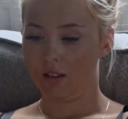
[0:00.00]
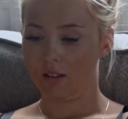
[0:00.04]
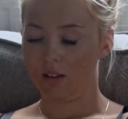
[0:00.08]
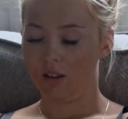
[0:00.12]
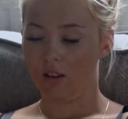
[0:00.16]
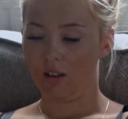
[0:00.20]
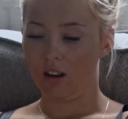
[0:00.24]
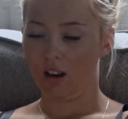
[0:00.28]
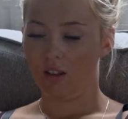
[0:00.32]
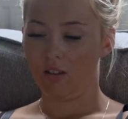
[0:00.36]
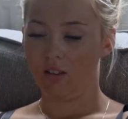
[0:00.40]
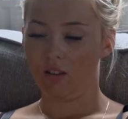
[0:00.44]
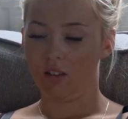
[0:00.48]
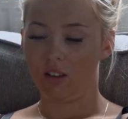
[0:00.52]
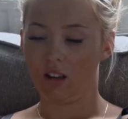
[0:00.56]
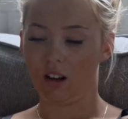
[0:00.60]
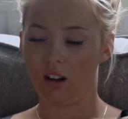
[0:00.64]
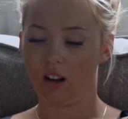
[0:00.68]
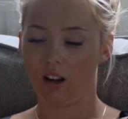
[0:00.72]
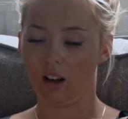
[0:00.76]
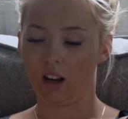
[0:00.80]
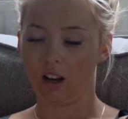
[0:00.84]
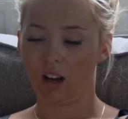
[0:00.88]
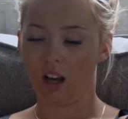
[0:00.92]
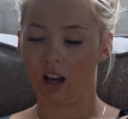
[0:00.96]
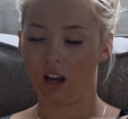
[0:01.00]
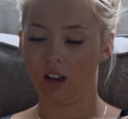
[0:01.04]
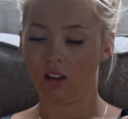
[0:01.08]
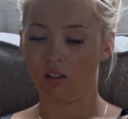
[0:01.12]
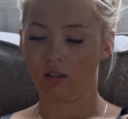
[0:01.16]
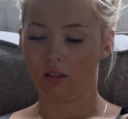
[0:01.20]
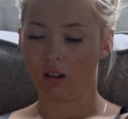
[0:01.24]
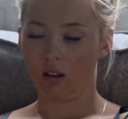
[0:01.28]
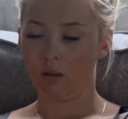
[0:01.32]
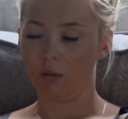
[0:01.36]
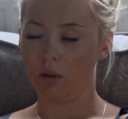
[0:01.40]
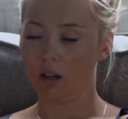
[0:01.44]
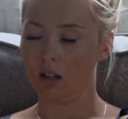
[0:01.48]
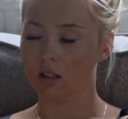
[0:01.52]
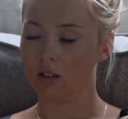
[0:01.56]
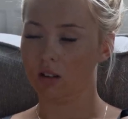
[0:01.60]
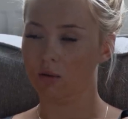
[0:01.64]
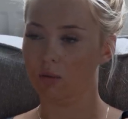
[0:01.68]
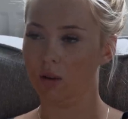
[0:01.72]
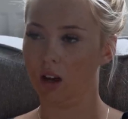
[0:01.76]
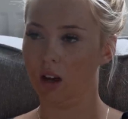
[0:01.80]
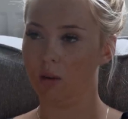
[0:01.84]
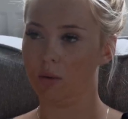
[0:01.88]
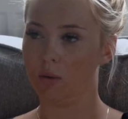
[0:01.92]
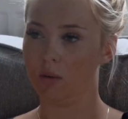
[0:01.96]
Don't even think like an A3 piece of
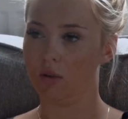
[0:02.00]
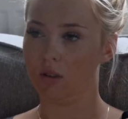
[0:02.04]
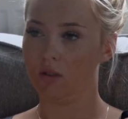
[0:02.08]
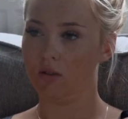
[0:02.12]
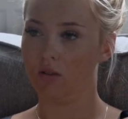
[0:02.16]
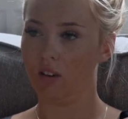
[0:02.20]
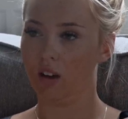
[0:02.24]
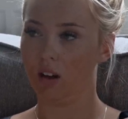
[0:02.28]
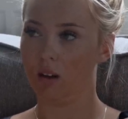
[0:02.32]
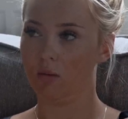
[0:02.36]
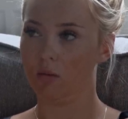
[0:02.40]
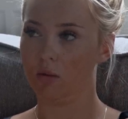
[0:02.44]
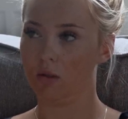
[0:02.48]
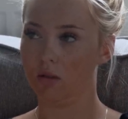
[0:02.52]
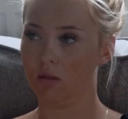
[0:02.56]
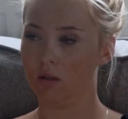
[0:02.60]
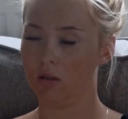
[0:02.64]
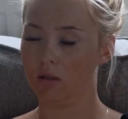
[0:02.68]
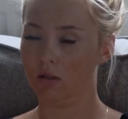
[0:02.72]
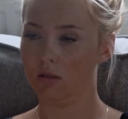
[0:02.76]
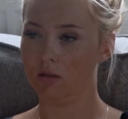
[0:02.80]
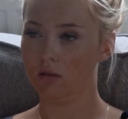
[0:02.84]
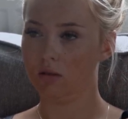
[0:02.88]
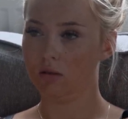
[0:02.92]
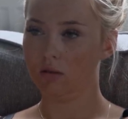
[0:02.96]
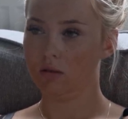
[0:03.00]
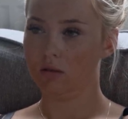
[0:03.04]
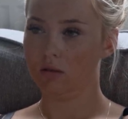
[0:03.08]
paper would fit them all on.